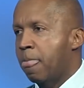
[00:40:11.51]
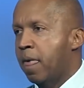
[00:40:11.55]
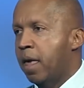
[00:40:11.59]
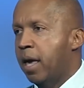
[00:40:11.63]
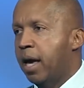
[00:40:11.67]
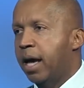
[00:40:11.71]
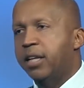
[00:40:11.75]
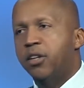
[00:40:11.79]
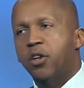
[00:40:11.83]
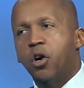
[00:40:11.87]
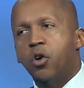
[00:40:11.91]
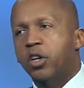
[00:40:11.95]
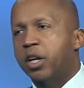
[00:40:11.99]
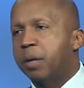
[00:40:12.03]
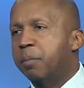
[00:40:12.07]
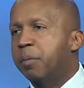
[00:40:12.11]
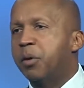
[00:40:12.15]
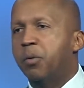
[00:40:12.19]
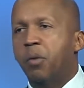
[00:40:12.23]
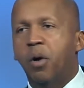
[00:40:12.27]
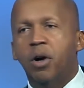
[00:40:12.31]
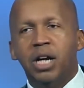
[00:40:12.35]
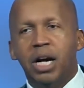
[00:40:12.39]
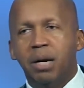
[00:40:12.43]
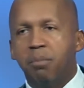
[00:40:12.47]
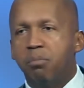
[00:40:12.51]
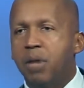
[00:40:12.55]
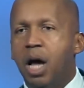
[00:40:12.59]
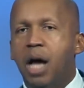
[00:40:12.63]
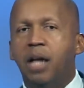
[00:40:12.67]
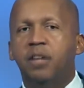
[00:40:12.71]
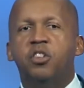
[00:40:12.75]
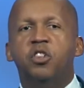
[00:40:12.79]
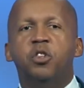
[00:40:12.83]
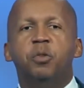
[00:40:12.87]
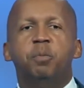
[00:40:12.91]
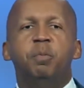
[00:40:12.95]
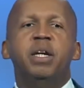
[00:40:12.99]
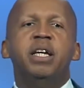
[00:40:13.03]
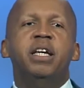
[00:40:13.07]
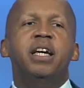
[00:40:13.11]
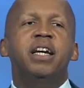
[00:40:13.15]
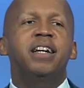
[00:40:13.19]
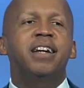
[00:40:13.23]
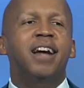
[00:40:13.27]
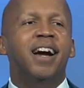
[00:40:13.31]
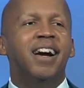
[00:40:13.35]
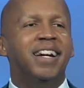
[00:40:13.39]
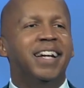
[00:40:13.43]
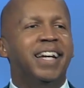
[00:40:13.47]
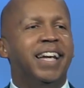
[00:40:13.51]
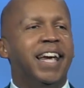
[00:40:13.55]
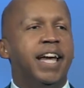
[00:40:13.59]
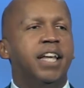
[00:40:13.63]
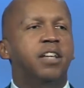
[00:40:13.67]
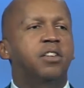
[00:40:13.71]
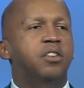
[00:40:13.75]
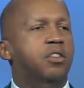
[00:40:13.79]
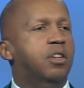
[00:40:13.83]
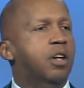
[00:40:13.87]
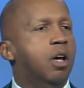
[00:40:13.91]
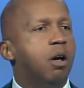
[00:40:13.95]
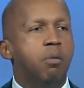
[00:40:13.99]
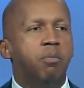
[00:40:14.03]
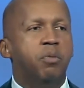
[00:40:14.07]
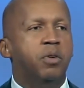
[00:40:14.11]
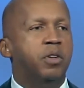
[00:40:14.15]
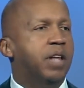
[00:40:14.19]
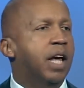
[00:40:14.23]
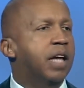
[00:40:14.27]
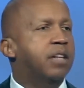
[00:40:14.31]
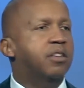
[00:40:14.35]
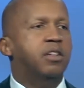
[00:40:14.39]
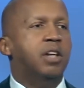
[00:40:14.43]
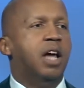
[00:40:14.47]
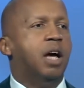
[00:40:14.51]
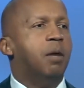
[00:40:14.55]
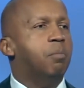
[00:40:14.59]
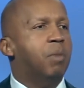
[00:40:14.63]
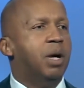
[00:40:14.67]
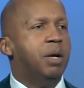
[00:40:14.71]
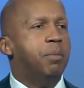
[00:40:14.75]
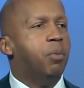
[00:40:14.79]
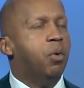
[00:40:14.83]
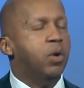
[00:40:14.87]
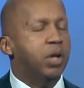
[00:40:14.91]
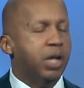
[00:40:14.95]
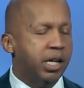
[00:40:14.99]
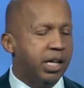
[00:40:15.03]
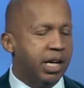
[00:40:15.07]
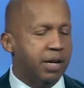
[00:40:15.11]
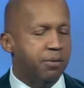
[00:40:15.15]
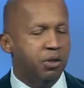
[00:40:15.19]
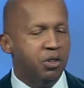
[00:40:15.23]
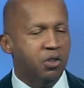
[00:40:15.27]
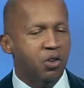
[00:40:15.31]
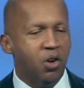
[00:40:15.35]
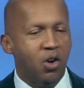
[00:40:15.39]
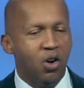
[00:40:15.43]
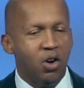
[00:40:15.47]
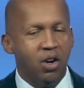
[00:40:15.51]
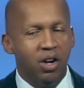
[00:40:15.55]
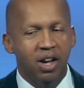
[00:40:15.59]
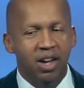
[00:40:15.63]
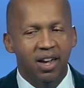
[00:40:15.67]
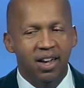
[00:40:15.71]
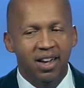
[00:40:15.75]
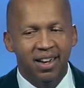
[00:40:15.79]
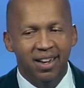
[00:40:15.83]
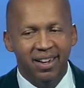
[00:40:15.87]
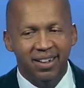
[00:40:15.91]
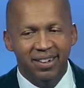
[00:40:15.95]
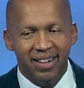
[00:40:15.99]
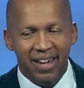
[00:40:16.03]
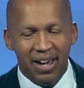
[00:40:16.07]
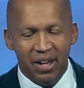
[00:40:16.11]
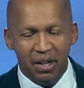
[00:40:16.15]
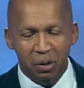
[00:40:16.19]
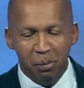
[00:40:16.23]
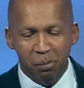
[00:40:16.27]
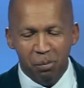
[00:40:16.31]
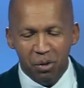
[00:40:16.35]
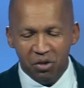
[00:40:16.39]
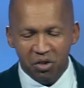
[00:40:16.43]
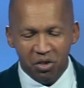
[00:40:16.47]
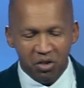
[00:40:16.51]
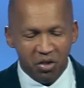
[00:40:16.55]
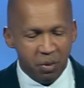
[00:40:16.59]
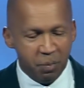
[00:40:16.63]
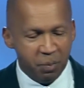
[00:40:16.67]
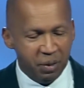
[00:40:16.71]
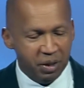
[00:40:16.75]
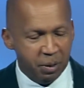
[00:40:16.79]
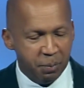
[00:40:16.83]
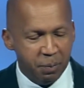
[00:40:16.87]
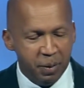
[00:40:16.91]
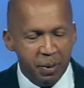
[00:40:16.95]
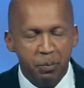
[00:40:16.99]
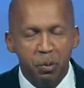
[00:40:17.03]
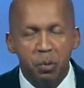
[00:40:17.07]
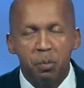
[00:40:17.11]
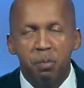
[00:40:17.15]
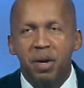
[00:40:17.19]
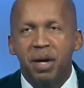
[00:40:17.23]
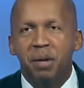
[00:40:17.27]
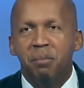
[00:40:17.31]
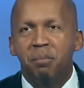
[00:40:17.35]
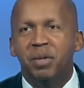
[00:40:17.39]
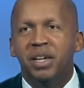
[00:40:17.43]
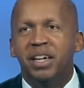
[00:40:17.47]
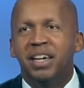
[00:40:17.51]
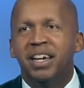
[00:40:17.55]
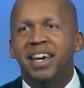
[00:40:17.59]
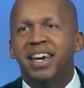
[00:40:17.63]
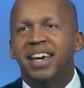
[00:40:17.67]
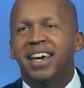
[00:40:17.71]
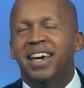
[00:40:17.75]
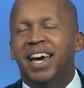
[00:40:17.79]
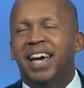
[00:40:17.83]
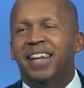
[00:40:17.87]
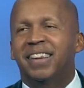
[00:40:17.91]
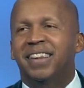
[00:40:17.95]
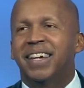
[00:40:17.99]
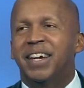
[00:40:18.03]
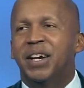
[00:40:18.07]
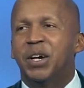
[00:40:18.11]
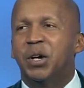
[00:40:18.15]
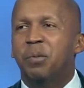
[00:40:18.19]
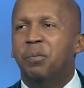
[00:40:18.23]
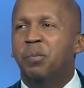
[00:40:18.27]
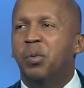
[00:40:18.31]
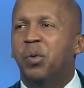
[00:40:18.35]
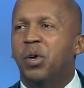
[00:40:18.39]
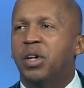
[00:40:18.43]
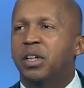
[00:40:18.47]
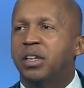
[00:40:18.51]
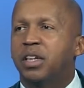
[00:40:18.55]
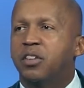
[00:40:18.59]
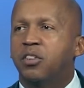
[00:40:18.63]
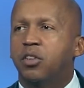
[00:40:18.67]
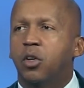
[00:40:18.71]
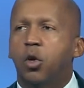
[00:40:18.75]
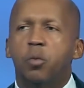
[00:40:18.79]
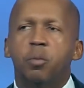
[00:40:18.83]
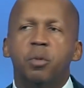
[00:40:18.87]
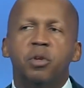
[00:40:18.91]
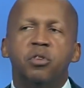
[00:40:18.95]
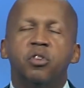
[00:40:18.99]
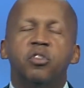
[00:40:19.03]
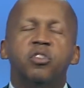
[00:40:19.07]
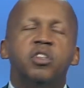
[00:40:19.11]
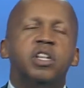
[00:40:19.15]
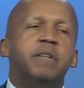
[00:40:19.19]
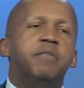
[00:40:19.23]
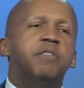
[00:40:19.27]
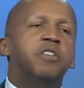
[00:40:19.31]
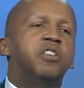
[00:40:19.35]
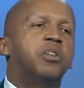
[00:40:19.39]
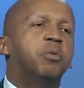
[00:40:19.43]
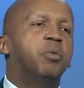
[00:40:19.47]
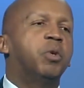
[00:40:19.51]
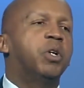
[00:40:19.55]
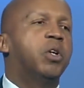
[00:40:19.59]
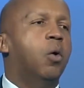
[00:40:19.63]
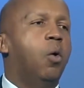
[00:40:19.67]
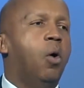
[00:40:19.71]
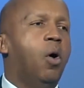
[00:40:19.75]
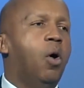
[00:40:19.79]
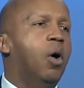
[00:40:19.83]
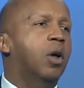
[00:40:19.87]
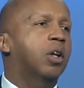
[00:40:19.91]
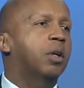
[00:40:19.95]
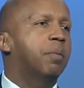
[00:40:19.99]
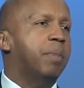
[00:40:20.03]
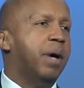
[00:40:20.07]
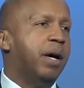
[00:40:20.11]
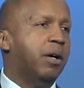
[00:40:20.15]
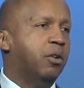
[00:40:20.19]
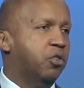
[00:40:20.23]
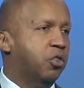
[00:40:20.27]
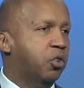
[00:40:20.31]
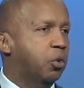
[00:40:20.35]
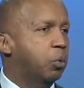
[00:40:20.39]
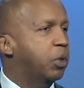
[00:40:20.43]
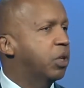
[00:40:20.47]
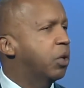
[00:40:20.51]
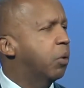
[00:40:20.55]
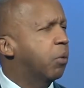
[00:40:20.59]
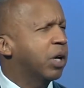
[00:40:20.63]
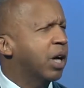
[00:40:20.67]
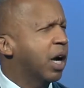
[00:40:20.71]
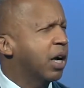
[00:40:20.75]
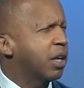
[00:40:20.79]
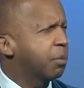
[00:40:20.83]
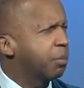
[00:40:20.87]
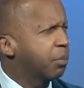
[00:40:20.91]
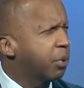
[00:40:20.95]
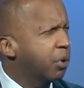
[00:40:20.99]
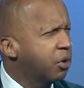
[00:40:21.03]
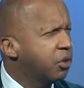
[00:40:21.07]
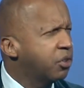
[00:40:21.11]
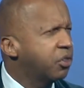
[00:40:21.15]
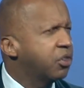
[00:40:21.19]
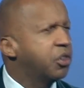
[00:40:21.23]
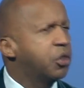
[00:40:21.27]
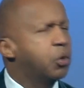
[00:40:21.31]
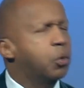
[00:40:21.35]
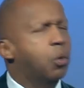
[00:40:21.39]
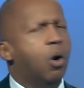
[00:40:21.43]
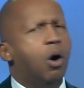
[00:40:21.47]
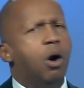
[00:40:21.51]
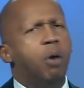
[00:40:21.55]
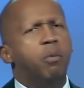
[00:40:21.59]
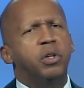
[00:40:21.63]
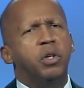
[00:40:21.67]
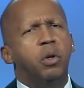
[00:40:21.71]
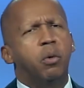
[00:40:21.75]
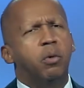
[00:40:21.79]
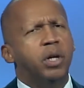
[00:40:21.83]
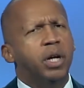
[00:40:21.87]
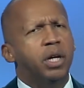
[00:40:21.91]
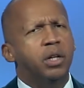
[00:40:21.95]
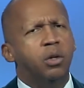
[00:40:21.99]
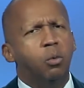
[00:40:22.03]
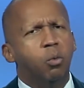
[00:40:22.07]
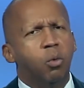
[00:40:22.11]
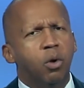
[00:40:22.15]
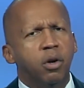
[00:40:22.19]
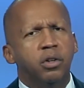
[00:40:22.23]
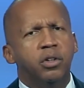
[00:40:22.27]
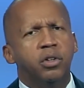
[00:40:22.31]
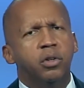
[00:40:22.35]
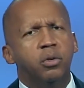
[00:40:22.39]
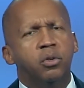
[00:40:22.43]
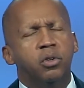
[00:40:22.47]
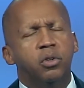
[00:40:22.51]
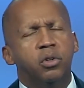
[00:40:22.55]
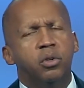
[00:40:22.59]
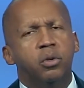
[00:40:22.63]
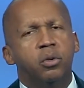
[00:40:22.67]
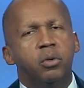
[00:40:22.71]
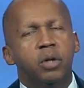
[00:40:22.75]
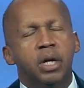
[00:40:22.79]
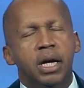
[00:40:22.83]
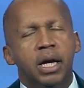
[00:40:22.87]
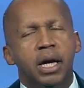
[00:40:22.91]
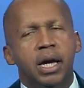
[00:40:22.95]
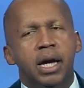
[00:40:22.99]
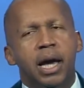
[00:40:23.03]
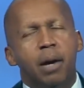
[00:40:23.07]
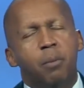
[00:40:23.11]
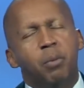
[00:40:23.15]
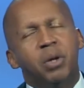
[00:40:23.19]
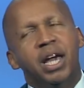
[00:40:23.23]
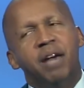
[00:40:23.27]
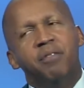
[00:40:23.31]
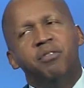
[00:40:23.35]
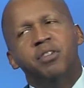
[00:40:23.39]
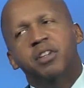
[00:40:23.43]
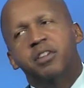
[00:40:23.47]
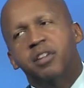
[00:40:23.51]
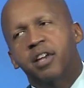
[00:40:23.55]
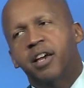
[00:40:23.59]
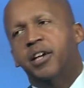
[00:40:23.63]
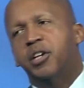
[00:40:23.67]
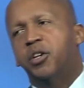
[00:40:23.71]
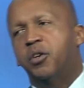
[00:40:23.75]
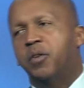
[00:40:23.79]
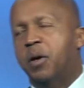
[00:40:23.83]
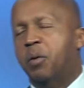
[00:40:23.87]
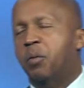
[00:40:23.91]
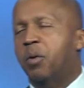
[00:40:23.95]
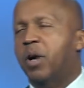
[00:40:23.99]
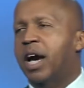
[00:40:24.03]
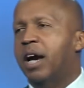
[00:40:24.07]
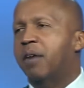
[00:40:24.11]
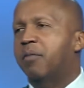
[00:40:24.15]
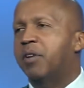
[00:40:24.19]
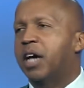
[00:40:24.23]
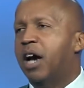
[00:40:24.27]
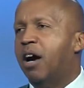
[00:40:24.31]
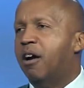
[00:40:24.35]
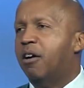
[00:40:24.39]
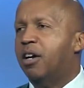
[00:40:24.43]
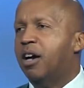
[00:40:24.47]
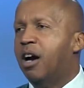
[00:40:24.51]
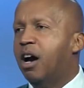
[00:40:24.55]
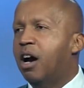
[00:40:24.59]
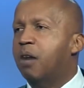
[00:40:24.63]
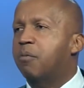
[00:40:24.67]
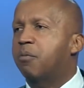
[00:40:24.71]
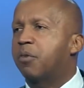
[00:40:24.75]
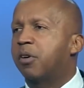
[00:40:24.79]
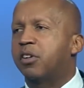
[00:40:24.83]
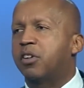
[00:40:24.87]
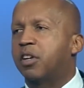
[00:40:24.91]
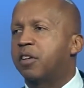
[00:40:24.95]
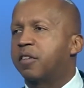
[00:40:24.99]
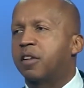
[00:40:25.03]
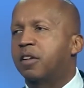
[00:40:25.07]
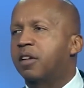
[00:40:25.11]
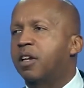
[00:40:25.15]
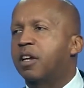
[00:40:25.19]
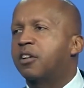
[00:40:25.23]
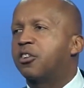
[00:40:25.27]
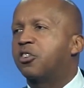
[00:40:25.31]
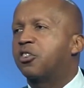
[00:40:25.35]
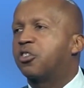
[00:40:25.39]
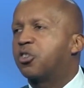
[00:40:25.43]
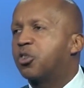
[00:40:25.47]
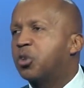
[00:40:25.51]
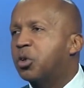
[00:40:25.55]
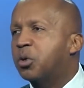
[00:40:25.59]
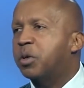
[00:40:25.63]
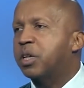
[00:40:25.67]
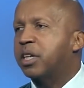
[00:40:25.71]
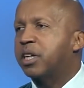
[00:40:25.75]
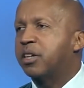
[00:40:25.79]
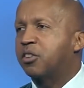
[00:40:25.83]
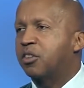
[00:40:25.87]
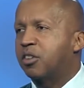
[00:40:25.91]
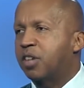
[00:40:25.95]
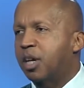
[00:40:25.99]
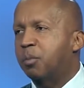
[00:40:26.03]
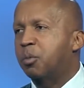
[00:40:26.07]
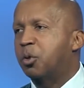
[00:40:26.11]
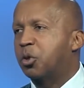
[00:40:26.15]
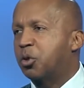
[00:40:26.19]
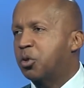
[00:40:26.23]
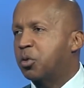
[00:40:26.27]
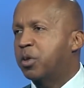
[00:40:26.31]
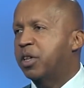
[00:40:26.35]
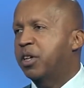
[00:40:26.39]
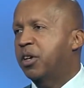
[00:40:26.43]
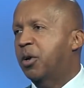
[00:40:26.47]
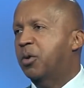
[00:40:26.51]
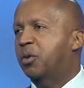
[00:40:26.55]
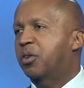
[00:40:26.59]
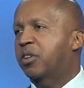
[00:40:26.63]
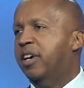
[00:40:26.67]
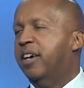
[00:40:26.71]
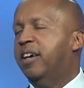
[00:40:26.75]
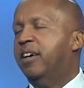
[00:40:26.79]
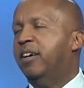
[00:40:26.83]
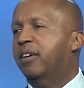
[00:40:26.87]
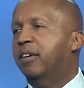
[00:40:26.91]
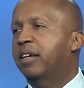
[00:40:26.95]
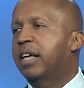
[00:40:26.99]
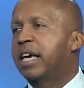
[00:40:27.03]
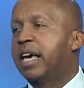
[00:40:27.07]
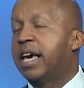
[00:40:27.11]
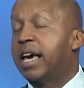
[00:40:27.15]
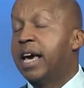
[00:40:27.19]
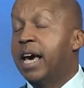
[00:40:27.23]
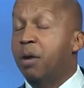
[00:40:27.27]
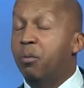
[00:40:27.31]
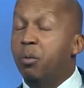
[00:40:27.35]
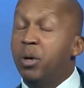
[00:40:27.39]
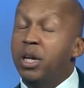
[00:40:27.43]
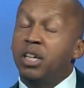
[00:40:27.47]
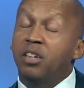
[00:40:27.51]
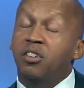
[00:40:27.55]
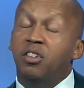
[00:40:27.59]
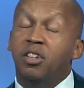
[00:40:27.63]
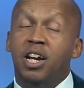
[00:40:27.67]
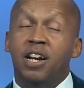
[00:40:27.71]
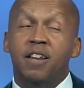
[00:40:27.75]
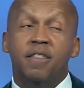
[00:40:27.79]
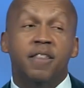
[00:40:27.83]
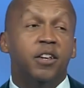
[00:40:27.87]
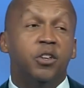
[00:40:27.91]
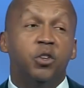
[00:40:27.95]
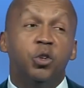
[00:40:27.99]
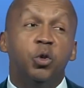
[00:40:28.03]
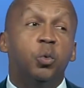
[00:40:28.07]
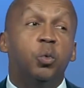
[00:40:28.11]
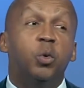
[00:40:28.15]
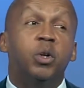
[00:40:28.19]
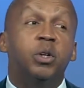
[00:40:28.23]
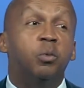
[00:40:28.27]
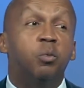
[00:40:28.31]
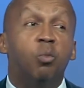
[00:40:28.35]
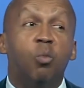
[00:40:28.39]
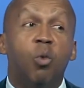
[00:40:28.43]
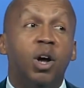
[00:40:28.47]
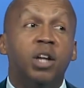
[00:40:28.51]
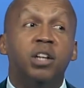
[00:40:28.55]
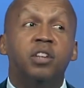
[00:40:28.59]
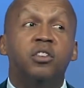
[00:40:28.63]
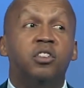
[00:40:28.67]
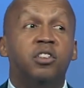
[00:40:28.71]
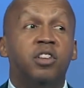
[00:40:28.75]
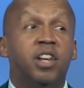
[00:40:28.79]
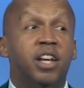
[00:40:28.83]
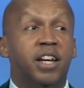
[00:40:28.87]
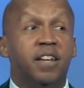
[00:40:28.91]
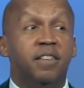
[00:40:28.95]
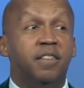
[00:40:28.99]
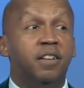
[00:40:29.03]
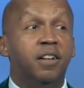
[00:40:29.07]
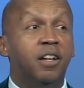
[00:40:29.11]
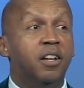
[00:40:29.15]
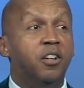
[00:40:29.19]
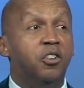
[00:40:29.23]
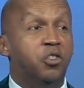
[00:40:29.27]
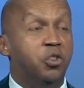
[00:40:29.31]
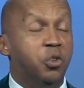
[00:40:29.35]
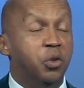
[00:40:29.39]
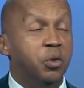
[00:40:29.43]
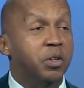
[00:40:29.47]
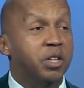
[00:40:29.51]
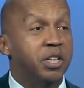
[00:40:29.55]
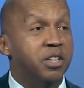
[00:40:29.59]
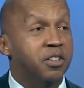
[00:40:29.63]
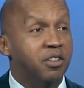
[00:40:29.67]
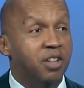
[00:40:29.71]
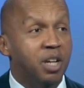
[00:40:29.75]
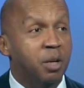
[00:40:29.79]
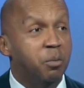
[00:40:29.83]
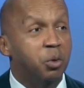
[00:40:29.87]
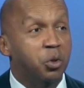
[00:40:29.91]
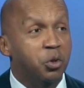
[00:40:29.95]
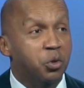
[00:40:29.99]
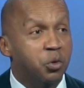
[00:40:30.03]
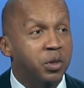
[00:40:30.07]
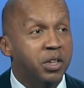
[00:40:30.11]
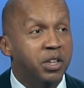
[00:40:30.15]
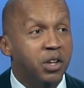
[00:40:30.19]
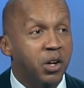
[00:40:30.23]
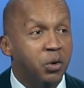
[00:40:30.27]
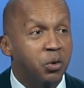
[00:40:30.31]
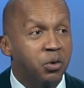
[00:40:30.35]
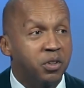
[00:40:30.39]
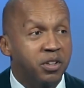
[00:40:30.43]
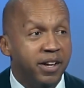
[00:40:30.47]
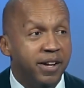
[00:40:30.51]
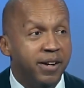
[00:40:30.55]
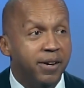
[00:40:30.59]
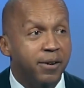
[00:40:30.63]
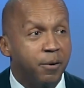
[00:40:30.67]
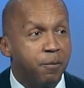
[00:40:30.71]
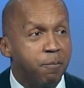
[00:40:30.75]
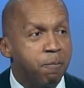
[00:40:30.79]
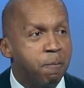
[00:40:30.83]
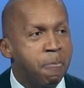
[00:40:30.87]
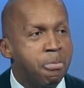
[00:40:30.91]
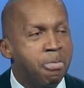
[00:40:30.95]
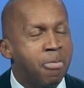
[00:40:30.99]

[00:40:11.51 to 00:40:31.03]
And don't get me wrong, I'm not speaking against comfort. That's not my point. I gave a talk down in Mississippi. The people met me at the airport and they said, Oh, Mr. Stevenson, we know all about you. We know what kind of person you are. We know what kind of work you do. And we have to tell you that we're having our conference at the luxurious Doubletree Hotel. And we decided that you wouldn't want to stay at the luxurious Doubletree Hotel.